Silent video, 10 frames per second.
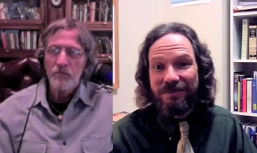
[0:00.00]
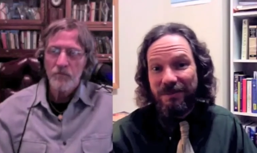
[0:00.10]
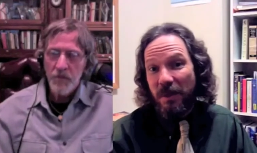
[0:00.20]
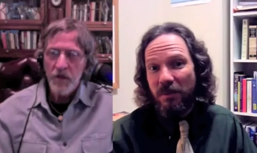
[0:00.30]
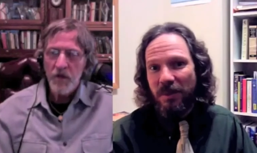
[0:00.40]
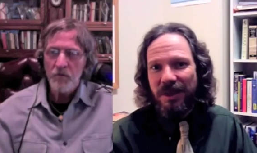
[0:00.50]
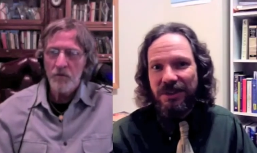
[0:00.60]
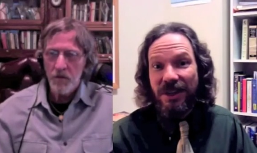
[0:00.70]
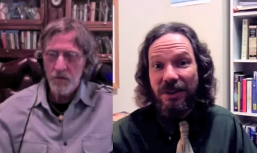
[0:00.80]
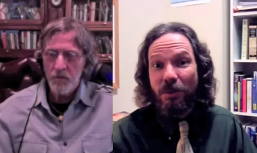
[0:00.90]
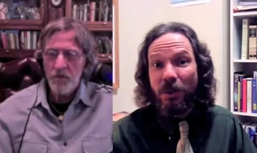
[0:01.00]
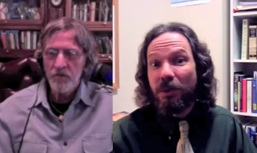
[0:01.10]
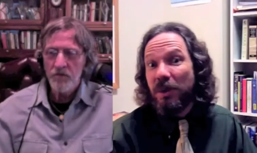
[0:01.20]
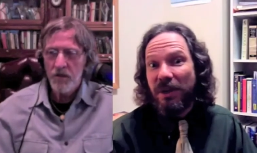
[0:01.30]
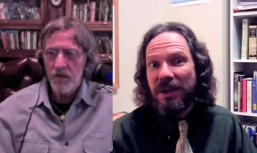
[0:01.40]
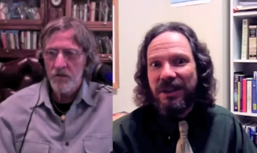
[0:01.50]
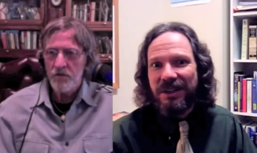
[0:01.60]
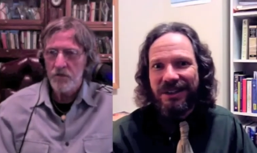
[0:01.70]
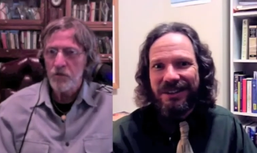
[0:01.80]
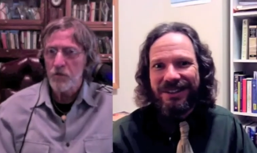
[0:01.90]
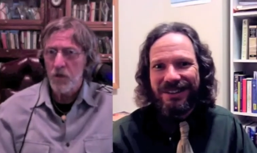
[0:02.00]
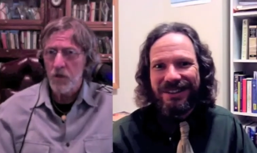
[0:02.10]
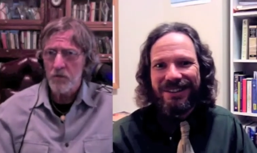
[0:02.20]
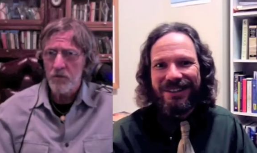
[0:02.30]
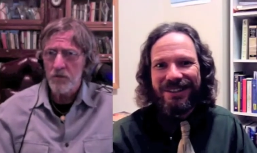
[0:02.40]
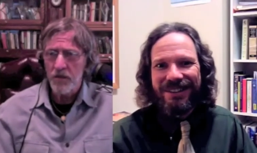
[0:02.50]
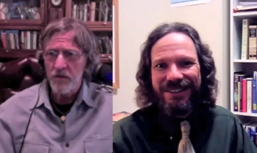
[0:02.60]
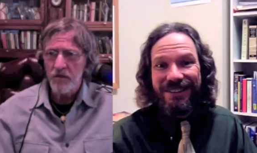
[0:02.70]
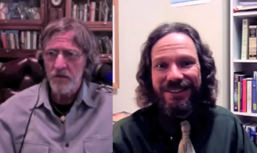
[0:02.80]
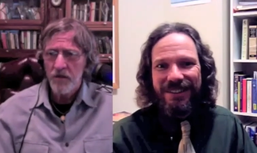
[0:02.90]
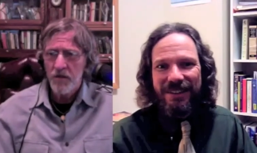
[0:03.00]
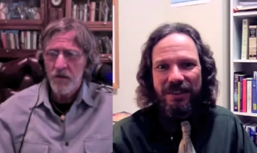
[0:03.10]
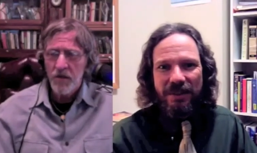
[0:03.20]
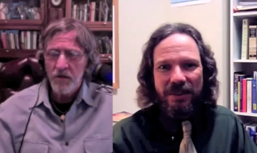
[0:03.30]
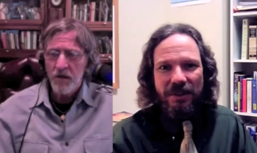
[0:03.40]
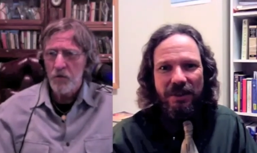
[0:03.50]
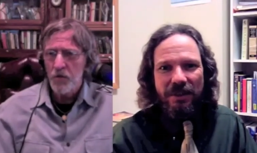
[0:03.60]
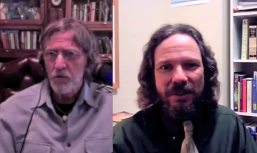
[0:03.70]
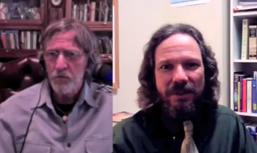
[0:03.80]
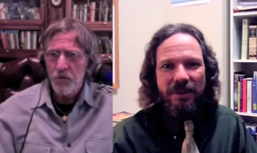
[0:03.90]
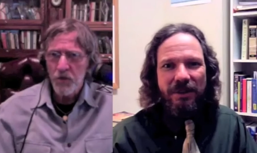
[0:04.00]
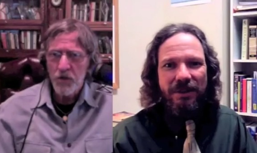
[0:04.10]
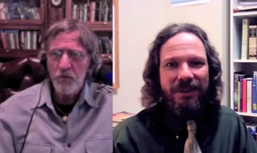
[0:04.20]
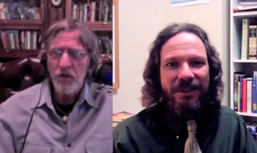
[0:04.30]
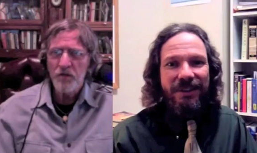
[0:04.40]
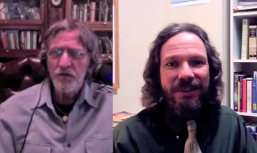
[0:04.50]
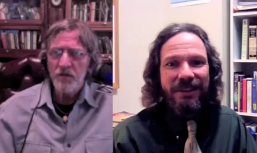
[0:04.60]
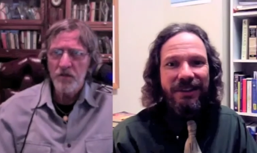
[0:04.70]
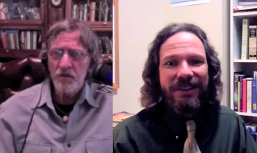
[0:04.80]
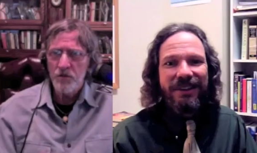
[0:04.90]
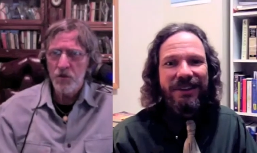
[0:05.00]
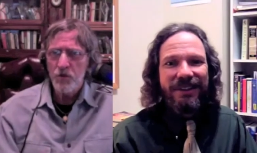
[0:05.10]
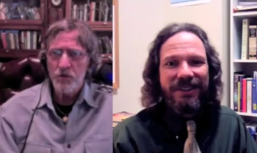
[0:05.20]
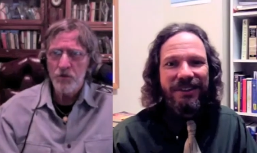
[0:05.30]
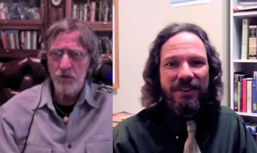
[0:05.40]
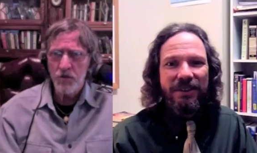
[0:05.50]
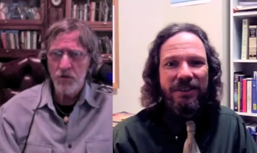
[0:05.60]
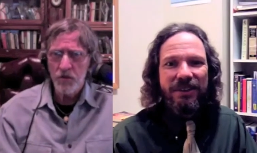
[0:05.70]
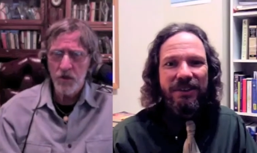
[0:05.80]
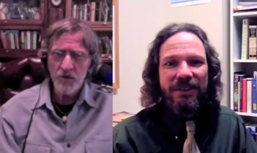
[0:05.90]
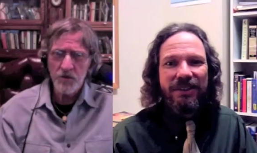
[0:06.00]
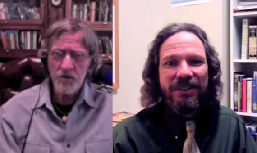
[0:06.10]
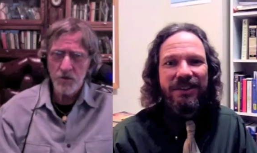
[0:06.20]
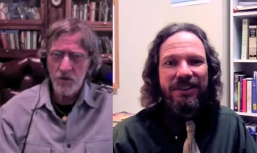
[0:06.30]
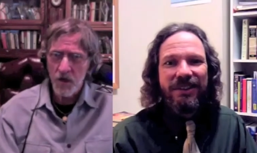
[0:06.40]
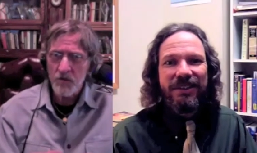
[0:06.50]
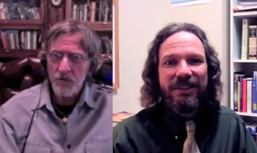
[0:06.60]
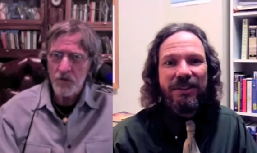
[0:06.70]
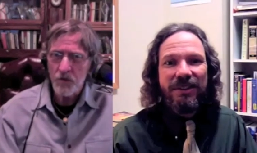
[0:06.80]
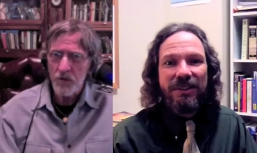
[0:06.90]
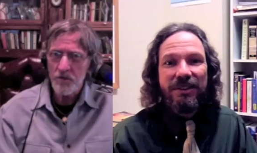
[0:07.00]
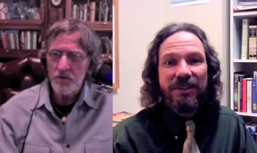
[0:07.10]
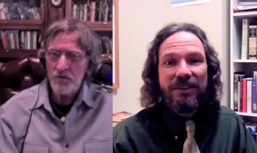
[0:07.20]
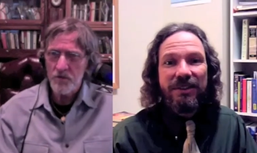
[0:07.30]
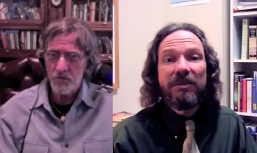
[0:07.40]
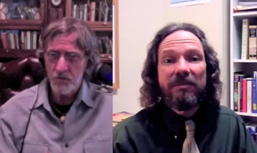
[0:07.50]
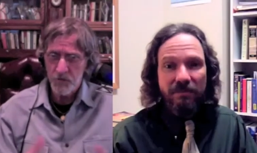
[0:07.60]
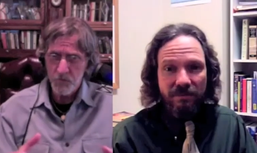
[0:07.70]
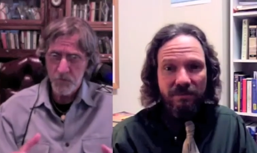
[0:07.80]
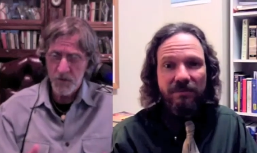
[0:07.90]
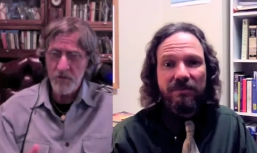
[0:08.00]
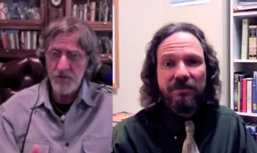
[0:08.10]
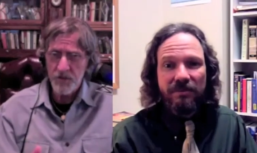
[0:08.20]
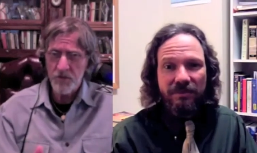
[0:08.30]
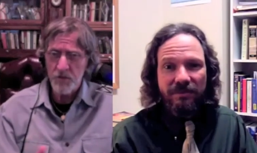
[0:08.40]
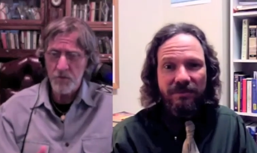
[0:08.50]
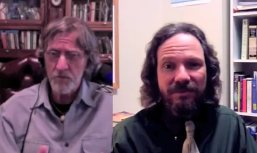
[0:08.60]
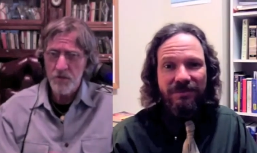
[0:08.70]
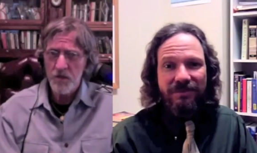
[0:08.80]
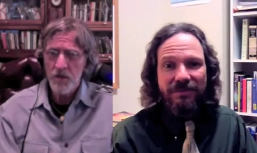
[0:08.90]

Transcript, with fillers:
Speaker 1: Yeah, I believe it has too, Robert. And I wrote a book about the social and neurological consequences of belief systems.